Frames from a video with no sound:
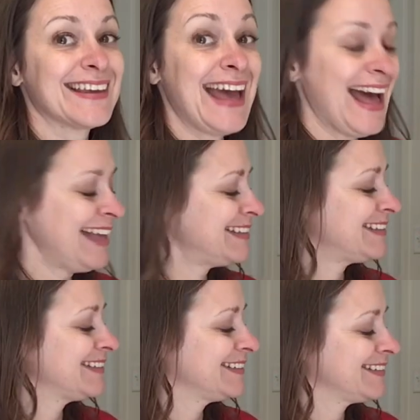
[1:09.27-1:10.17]

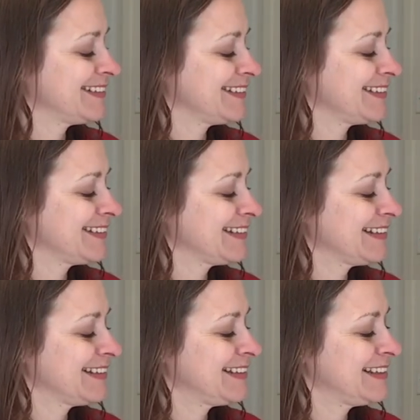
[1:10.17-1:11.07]
cat
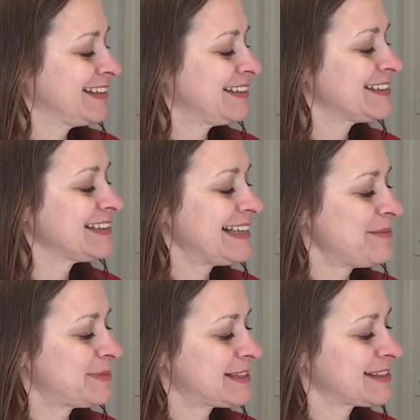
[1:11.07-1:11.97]

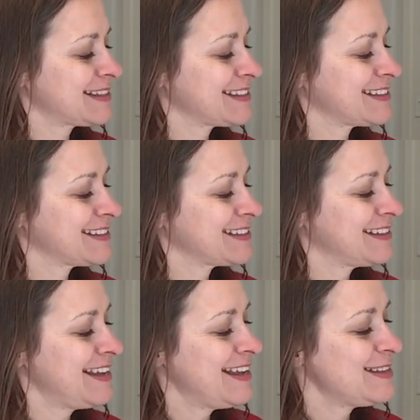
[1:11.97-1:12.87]
sleeps.
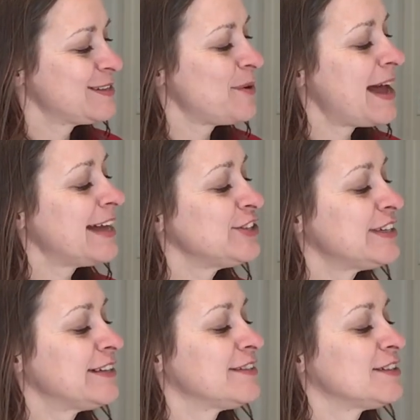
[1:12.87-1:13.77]
So
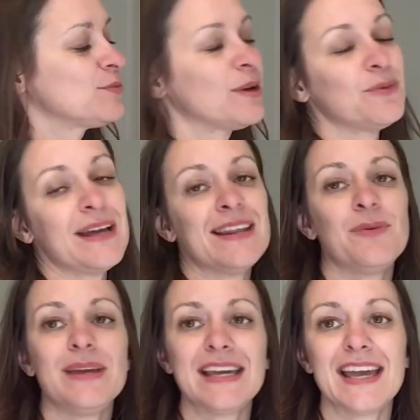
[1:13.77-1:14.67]
adjectives is one way that
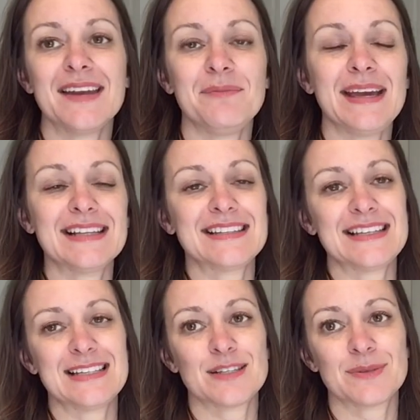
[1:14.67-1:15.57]
we can make a
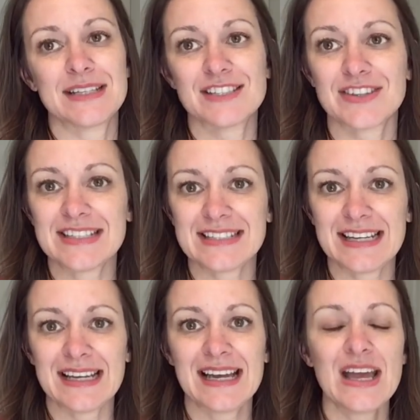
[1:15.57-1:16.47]
sentence more
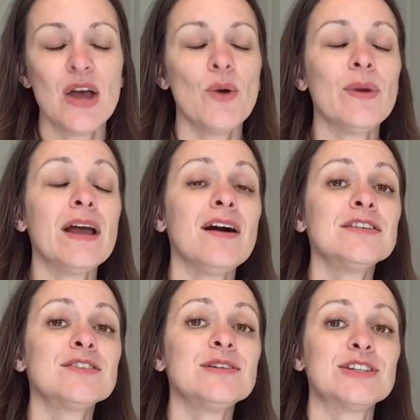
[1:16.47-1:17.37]
interesting. We
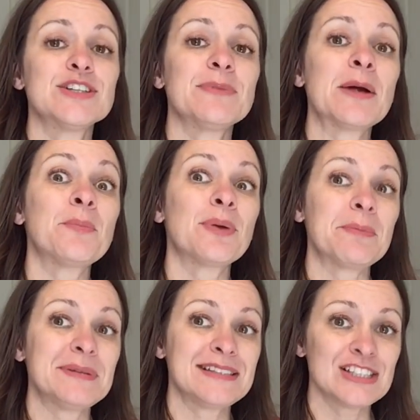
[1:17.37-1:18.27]
also learned about
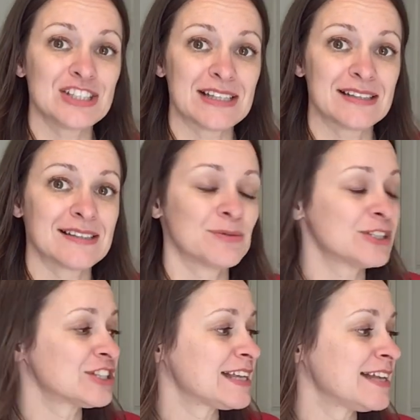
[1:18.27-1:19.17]
prepositions, which
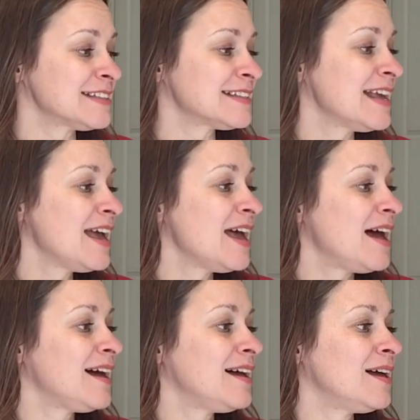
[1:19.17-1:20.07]
says
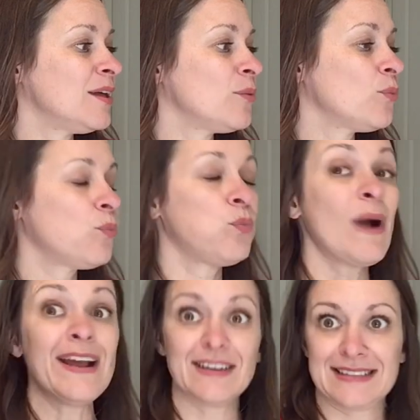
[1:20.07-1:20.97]

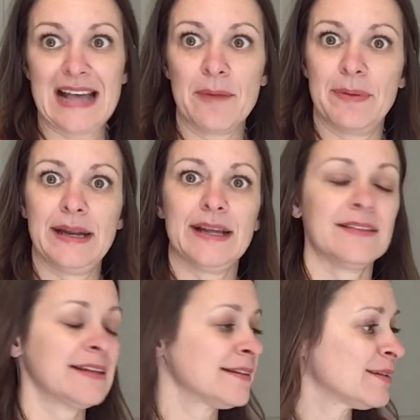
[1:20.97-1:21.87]
where it's
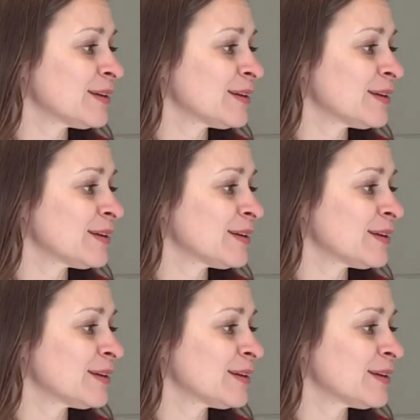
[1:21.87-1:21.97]
happening.